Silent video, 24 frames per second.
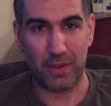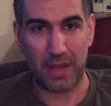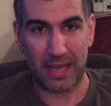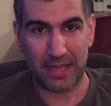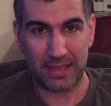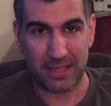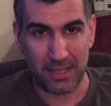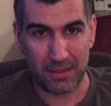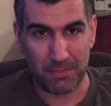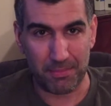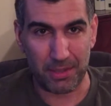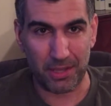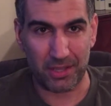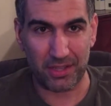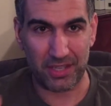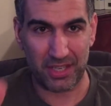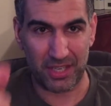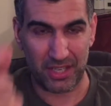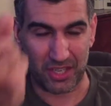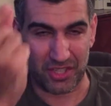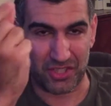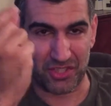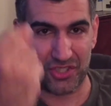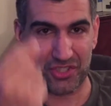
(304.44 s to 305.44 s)
had the ability
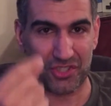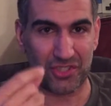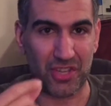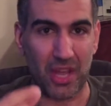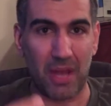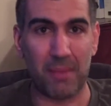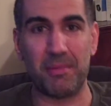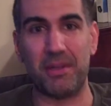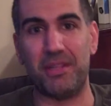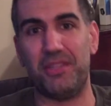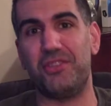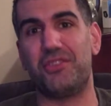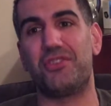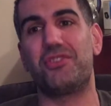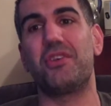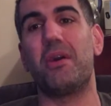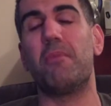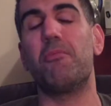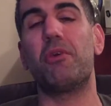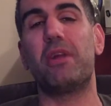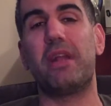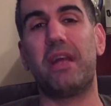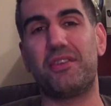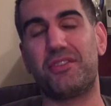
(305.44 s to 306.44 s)
to summon
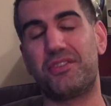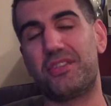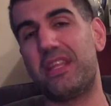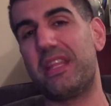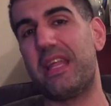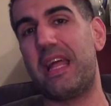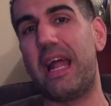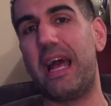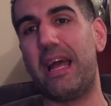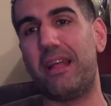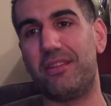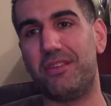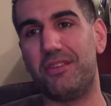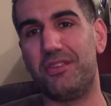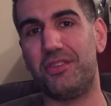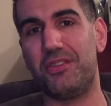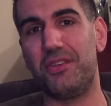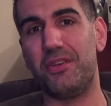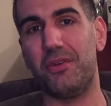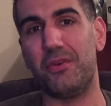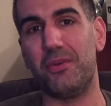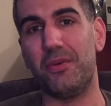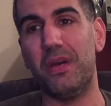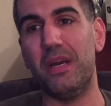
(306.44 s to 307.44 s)
someone else to that island
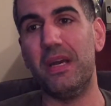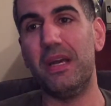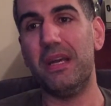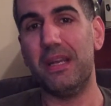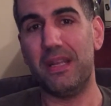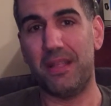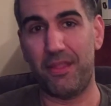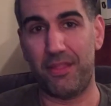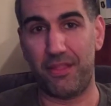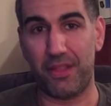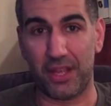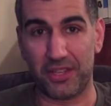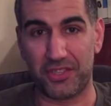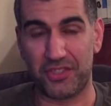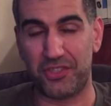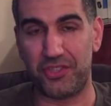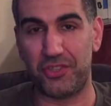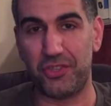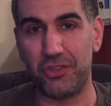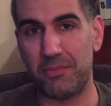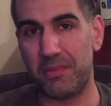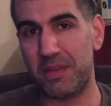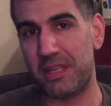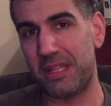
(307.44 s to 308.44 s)
too, thus
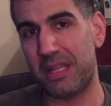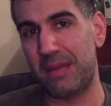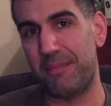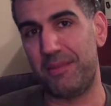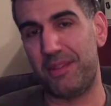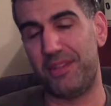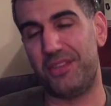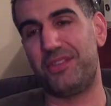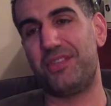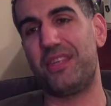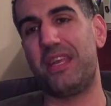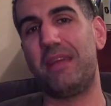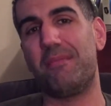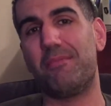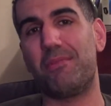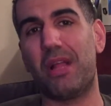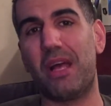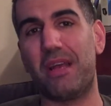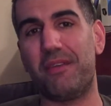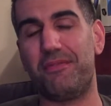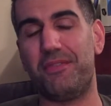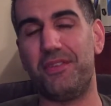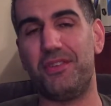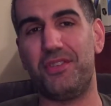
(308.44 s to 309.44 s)
dooming them to the same
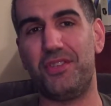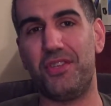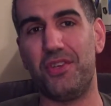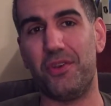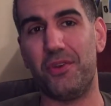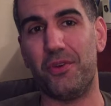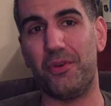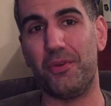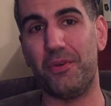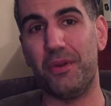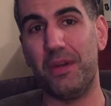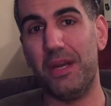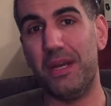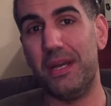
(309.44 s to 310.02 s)
life as you,